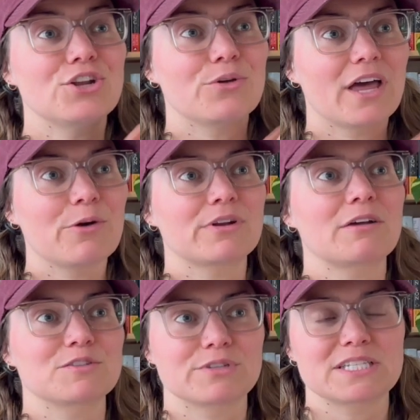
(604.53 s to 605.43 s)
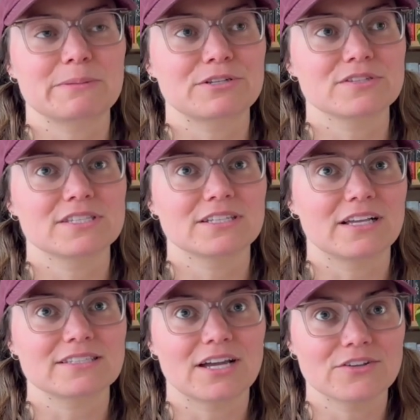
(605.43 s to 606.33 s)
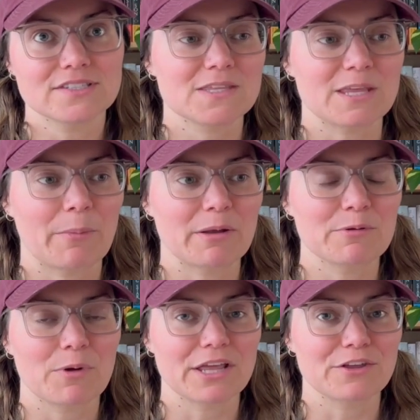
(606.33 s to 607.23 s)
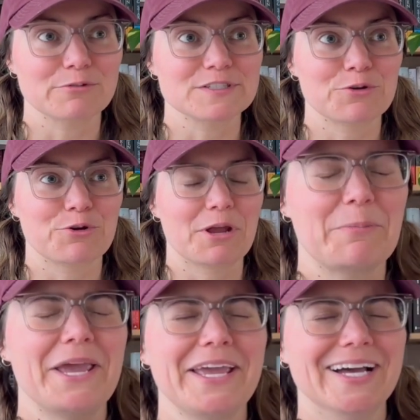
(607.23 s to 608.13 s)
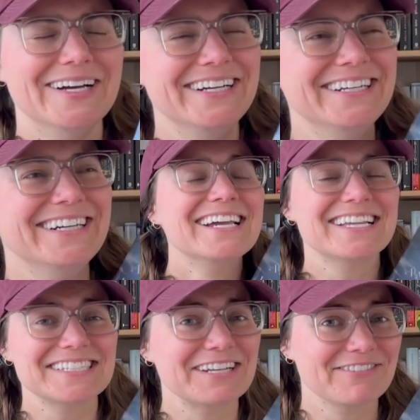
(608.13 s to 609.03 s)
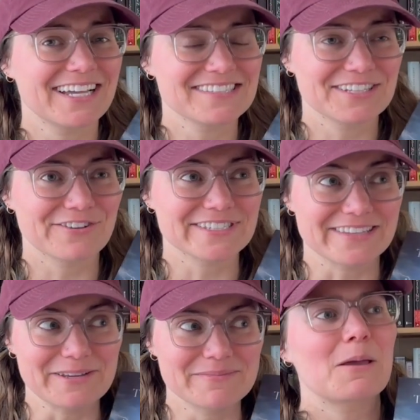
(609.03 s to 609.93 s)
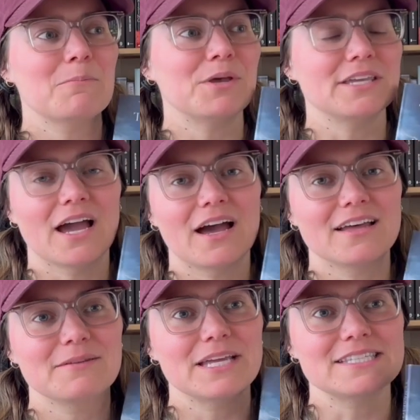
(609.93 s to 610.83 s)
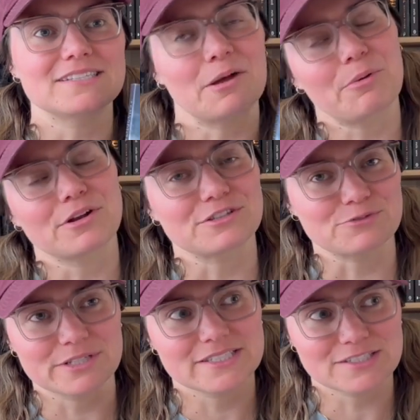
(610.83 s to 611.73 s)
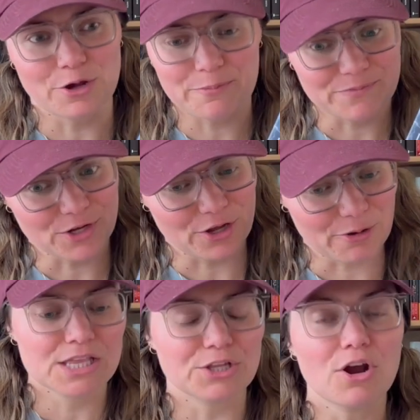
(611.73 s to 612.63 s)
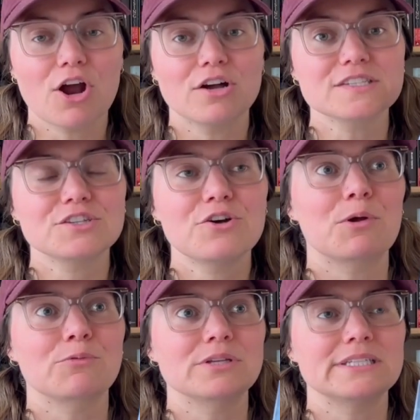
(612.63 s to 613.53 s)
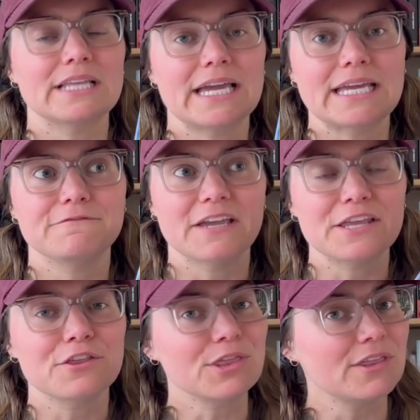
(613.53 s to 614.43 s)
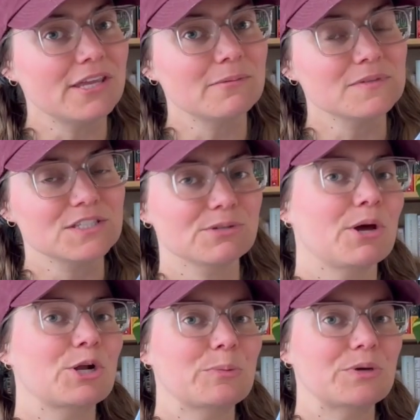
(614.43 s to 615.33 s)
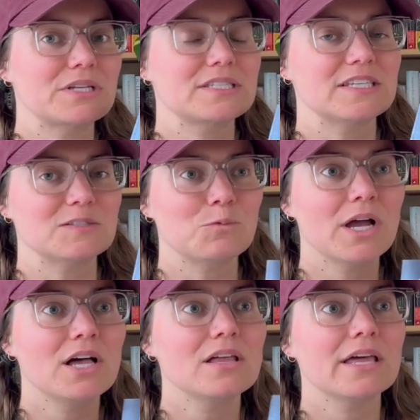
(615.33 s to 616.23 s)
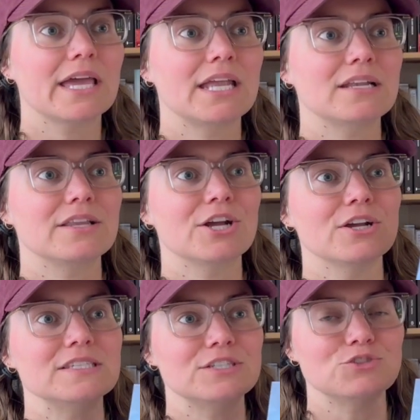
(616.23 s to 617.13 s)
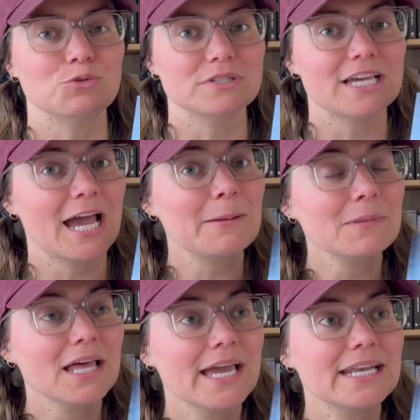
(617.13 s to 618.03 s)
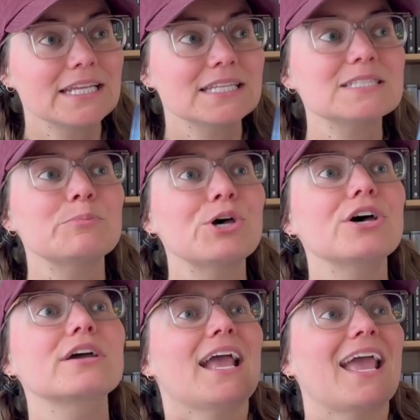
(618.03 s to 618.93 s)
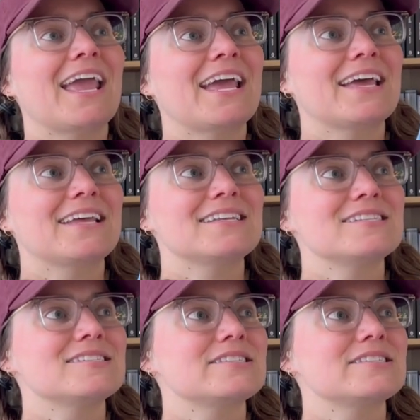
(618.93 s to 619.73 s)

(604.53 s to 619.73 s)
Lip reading: that when I was reading Spectres in the Glass House, and that might have been why I thought it was so creepy. Because it definitely has the ghost themes. But yeah, it's not part of the twist. So there you go. There are also really light faith themes throughout her books as well. And there is a dual timeline in this book and